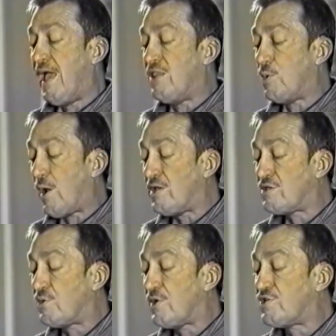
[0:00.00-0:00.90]
and the ways
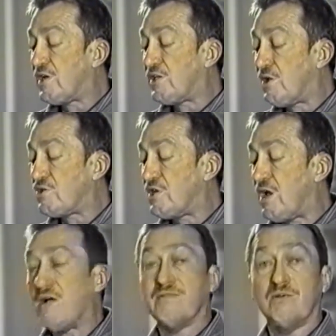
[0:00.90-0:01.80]
in which she closed it
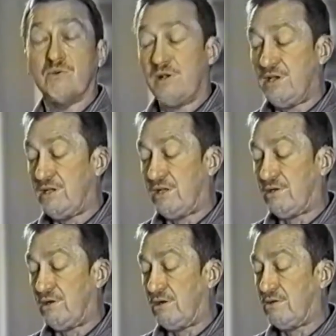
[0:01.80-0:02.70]
off when it did
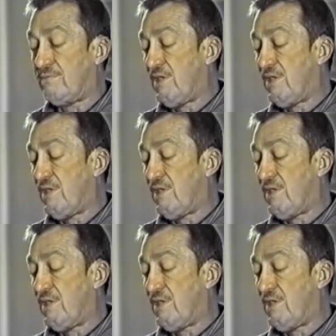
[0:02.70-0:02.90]
occur.